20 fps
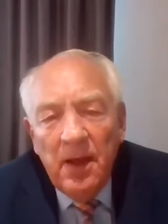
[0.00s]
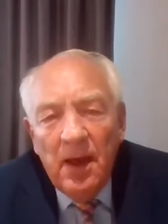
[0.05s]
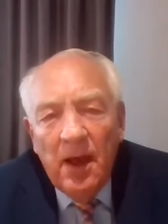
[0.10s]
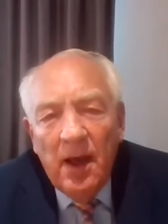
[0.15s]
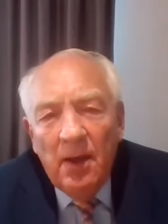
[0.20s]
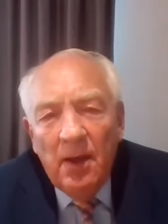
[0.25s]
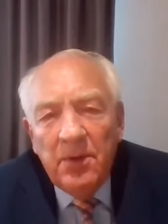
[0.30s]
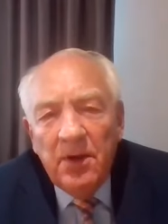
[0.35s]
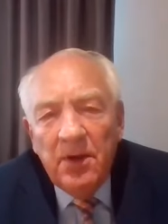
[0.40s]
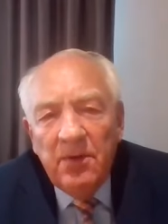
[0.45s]

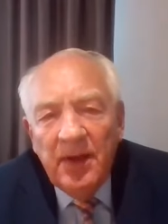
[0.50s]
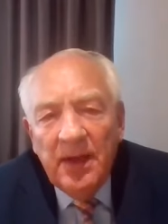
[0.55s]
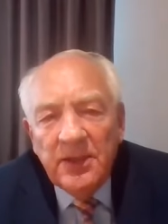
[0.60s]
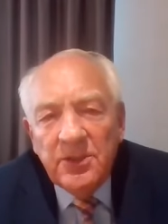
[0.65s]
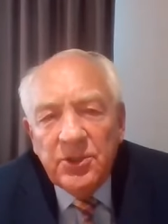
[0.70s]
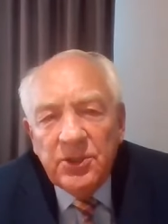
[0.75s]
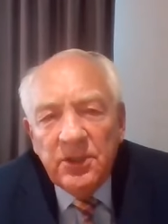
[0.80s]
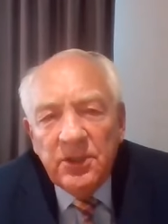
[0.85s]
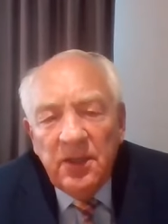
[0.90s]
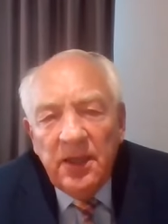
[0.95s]
but
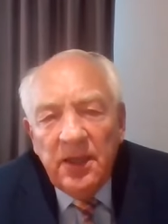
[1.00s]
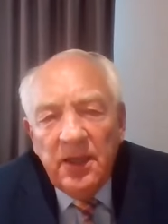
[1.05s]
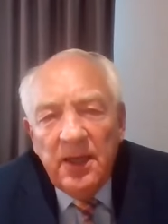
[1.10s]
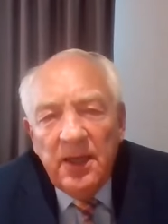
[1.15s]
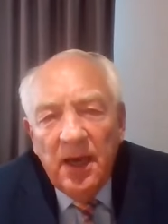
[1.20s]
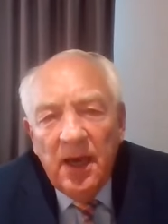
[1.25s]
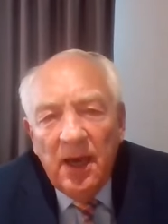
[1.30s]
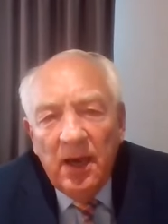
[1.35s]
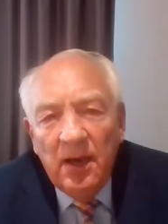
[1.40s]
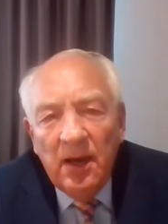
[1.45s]

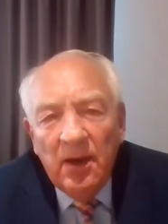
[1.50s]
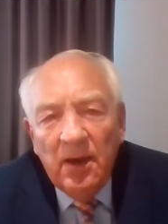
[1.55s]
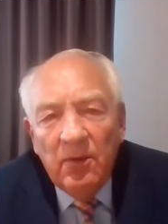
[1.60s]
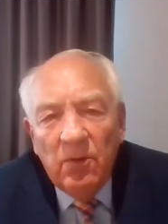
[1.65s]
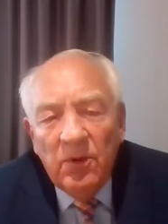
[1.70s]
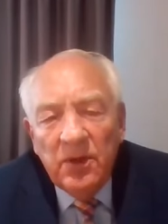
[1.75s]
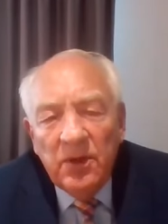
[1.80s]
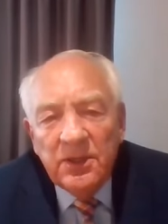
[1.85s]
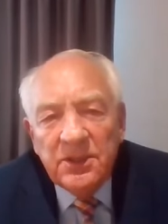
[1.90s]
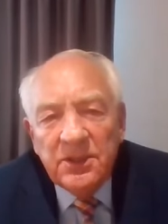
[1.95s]
eventually
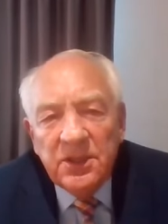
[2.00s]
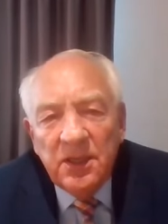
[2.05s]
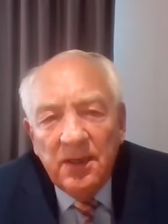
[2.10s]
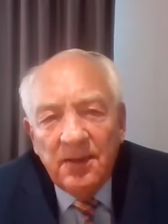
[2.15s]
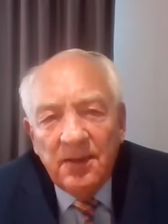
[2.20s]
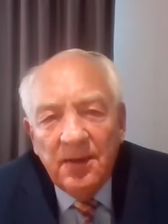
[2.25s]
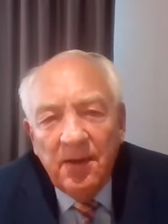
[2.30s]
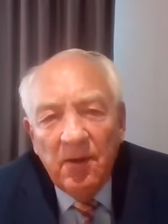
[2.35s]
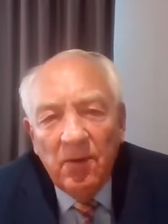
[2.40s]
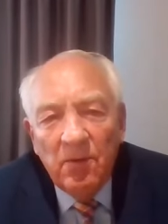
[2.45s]
was
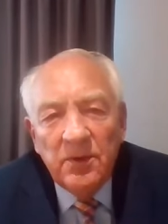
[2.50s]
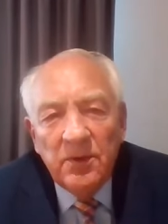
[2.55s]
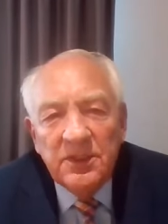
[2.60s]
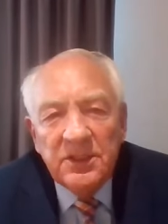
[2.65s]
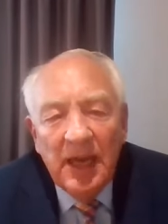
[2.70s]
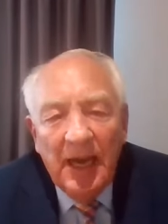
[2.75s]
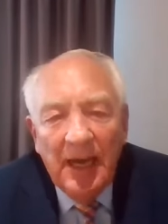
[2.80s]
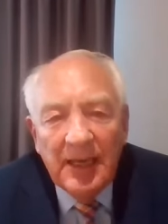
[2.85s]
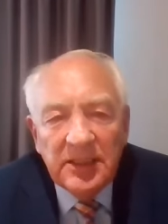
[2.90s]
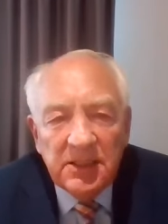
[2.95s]

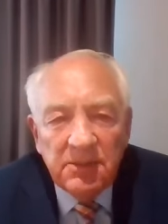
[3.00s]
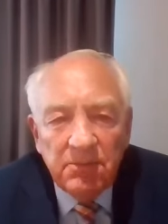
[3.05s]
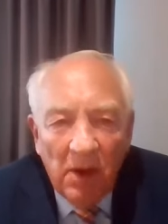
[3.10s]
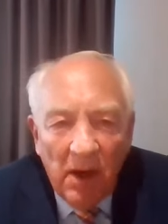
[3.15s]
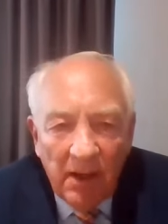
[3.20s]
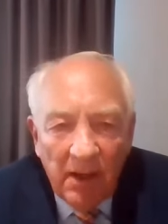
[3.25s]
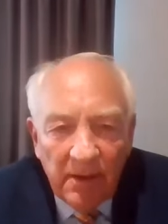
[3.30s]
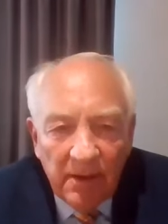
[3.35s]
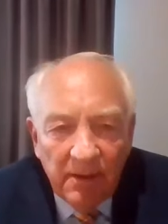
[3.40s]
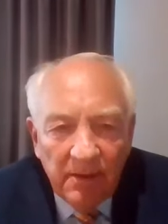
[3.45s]
asked
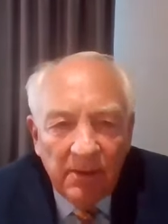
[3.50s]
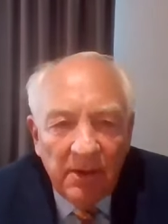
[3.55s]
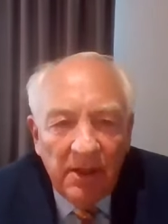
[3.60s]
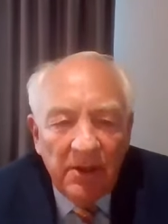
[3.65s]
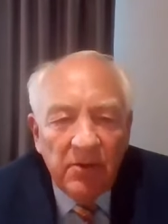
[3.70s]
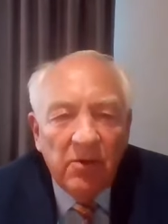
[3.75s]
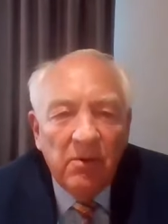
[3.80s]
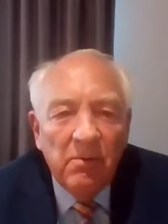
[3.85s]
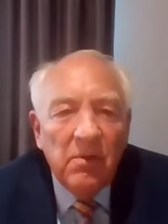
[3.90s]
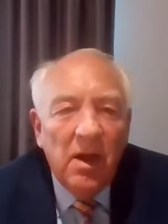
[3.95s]
by the
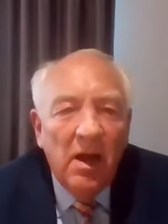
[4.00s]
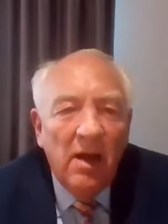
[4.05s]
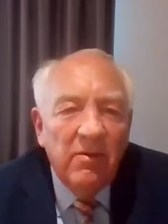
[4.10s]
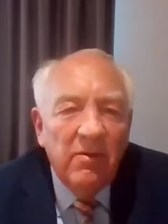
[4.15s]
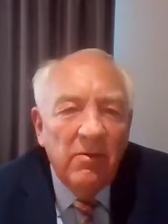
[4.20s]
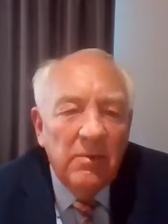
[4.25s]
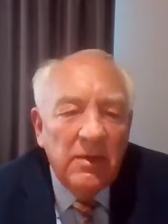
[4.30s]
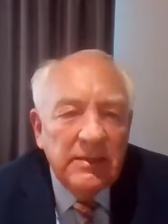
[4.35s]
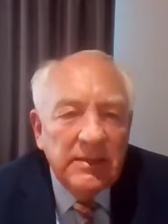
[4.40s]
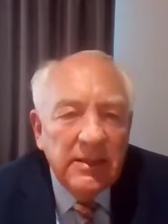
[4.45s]
interim
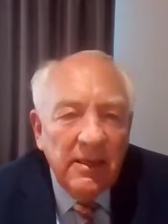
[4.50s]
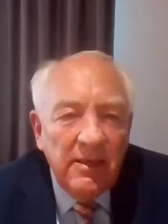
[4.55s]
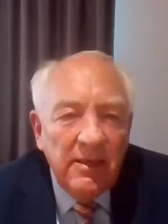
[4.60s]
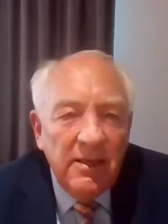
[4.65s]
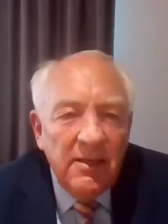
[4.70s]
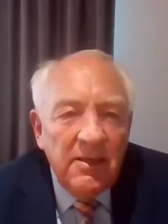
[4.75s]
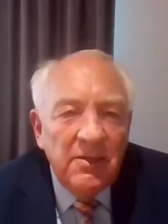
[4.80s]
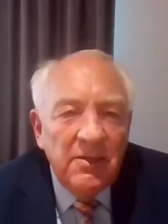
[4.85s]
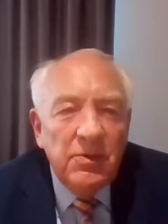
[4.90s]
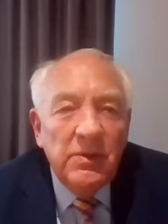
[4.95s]
government
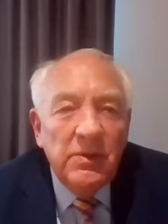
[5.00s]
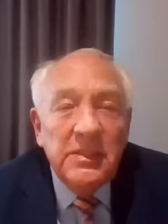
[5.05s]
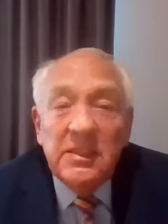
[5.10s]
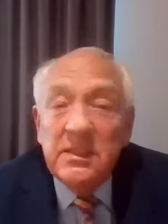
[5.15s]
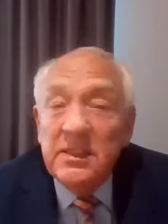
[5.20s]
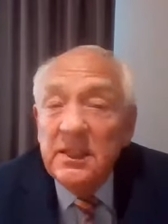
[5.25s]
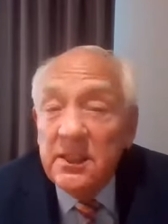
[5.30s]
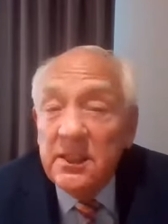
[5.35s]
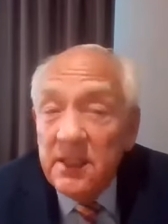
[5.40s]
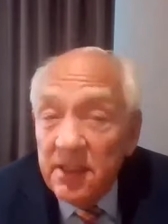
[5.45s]
to
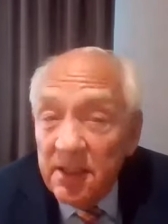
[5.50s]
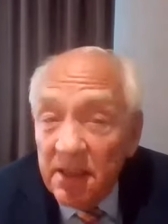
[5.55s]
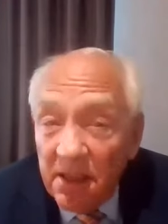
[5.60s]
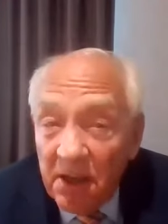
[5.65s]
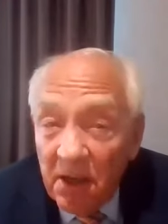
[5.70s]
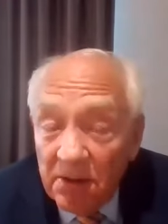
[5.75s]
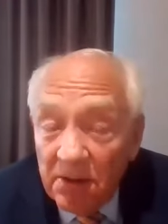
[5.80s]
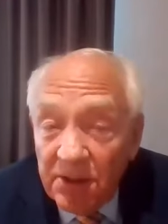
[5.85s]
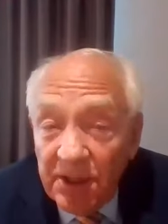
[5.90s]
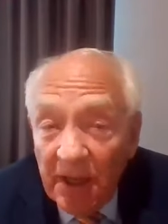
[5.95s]
assist in
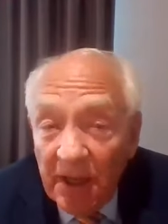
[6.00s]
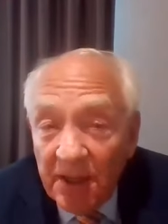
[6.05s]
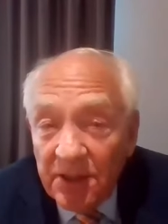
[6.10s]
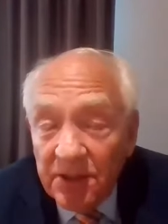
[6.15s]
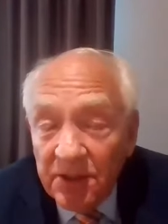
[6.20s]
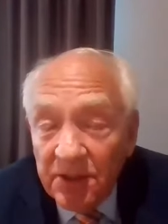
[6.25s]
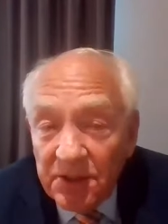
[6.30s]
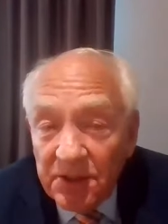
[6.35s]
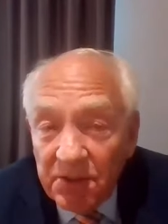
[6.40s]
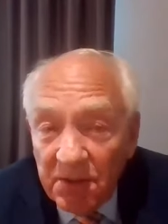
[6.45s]

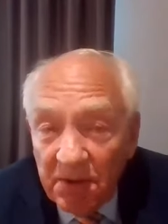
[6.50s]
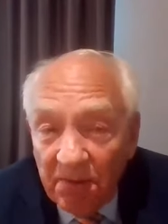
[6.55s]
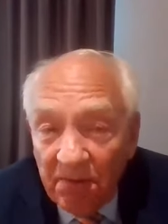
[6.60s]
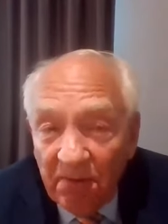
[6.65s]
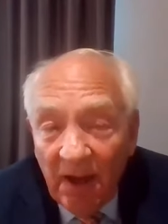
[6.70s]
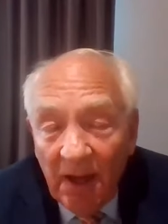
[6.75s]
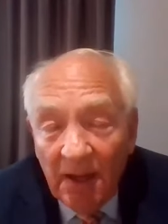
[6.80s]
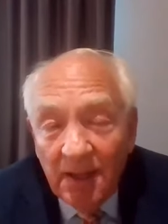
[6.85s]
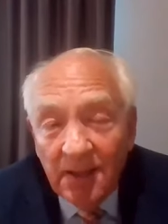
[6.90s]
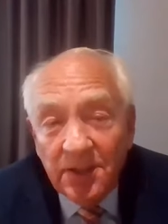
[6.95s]
negotiations with the
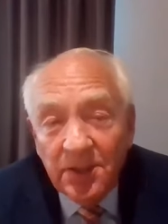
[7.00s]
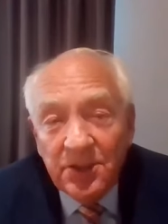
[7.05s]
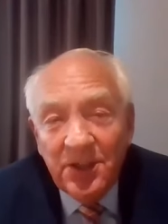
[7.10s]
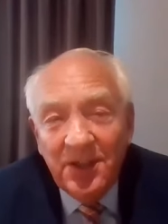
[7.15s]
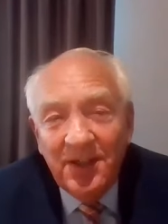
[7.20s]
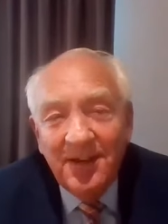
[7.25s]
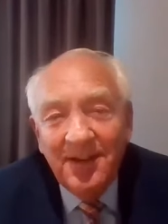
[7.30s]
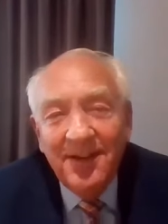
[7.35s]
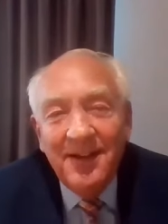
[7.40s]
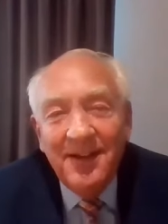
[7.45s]
French.
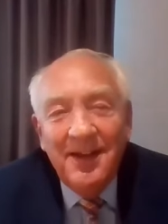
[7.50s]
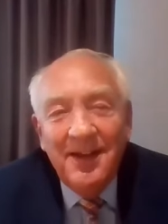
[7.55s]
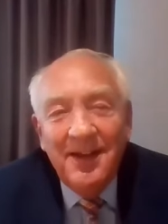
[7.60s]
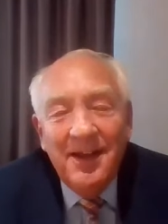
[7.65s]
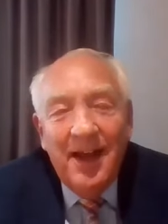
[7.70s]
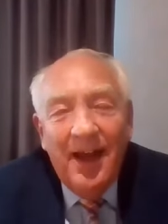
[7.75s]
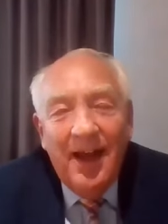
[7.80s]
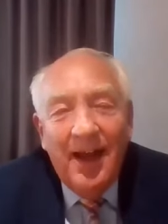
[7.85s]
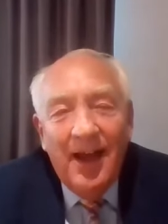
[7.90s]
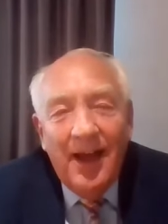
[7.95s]

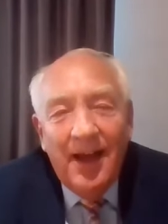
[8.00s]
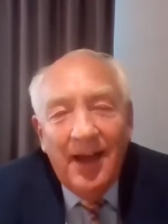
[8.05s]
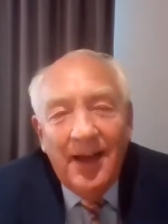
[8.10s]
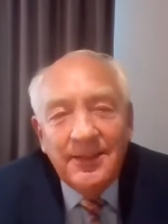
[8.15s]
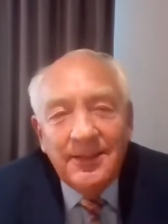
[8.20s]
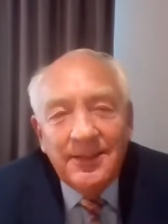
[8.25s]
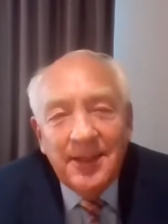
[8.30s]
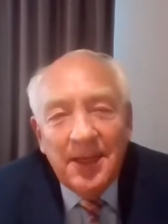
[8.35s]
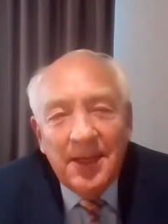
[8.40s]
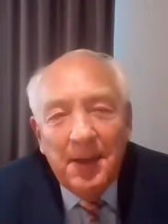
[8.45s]

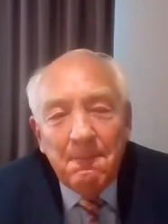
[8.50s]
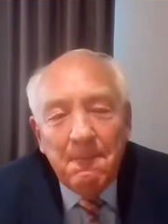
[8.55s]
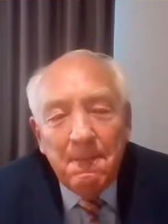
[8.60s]
And